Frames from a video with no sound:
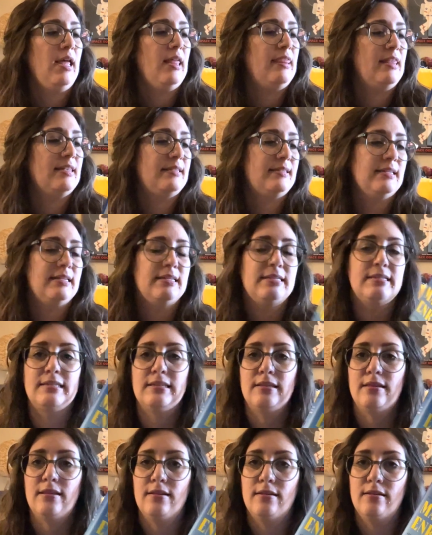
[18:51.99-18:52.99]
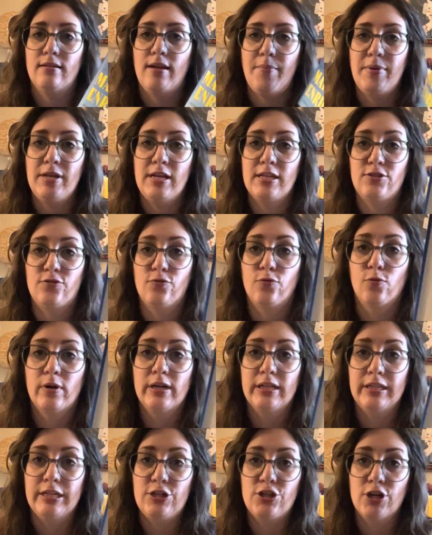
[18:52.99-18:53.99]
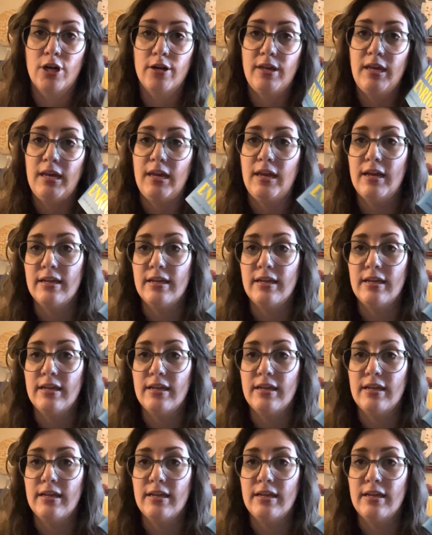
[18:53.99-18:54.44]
It's really chunky.